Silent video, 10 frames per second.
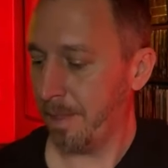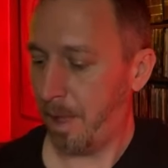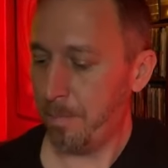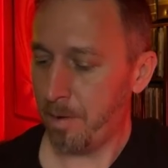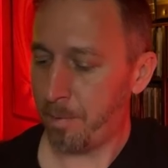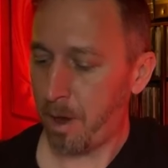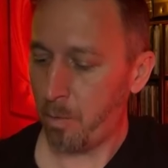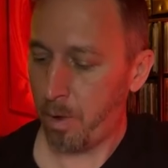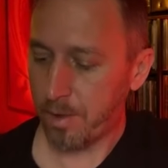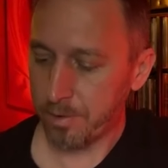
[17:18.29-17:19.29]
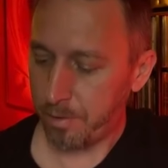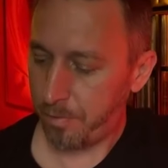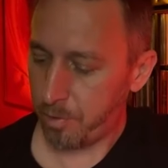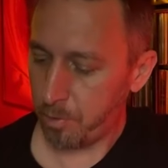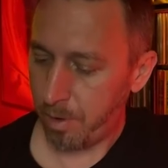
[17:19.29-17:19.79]
I'm going to probably watch
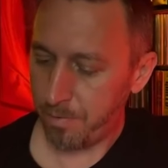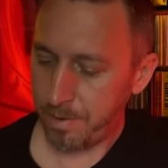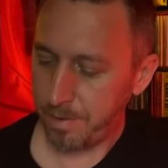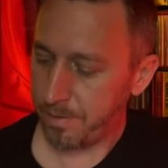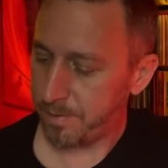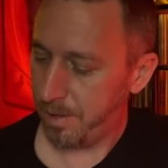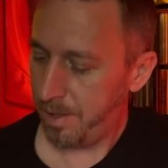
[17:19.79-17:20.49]
a few of these